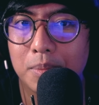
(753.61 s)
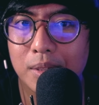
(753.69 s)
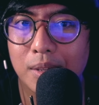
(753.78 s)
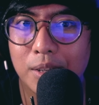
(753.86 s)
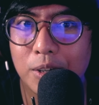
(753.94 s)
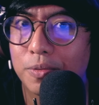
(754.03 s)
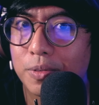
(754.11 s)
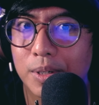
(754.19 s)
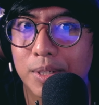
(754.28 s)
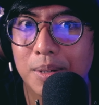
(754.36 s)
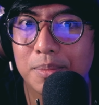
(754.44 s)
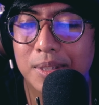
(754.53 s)
But for
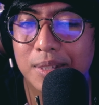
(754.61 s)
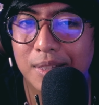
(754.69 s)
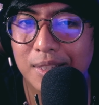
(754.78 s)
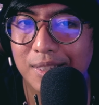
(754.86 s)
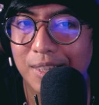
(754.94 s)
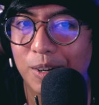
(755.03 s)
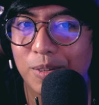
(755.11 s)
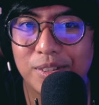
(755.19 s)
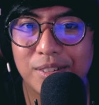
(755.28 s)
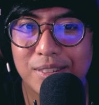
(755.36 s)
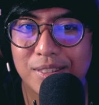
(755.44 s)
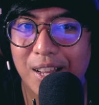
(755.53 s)
some
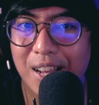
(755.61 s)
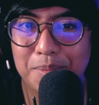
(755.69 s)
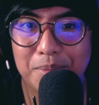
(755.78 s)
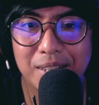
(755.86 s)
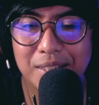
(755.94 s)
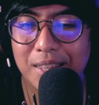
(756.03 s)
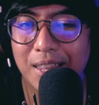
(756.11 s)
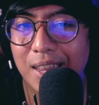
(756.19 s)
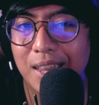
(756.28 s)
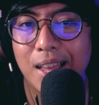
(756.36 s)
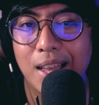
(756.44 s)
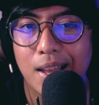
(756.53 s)
time in the
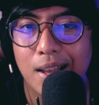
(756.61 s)
day,